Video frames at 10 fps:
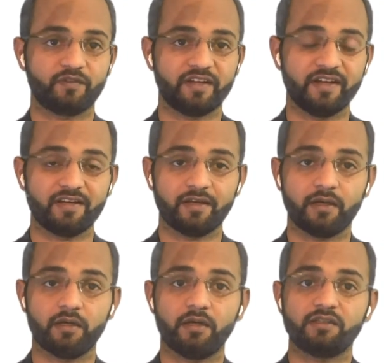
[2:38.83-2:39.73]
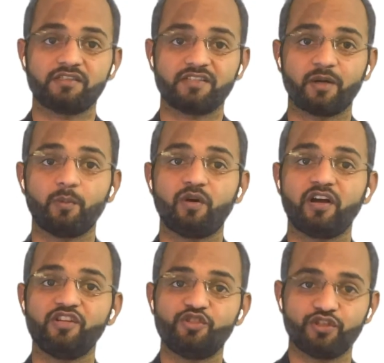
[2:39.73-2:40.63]
creating a Scrum
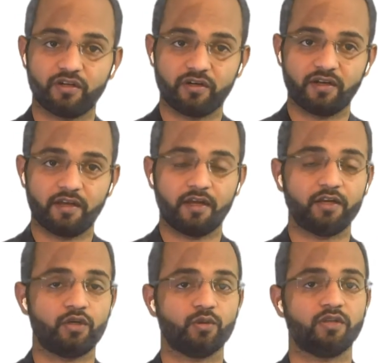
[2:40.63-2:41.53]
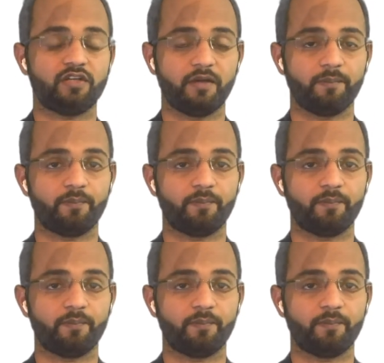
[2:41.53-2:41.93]
culture into the team.